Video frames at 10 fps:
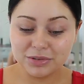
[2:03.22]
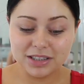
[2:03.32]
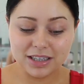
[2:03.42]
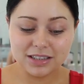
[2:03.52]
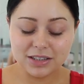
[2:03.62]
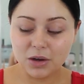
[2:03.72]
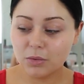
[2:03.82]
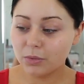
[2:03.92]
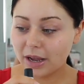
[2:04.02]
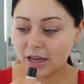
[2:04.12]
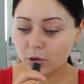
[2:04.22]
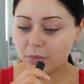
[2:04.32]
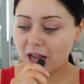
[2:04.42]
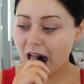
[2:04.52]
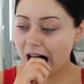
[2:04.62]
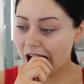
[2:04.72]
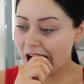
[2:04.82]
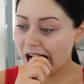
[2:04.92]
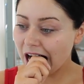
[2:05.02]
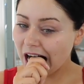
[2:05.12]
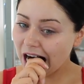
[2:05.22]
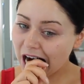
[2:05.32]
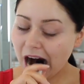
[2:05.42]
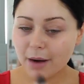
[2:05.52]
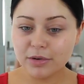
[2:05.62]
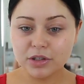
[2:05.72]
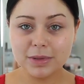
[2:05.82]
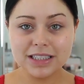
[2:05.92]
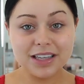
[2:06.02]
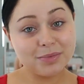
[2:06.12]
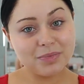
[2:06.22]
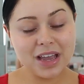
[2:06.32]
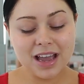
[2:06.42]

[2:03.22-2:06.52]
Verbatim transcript: used this, so I can open it. I'm gonna use my teeth.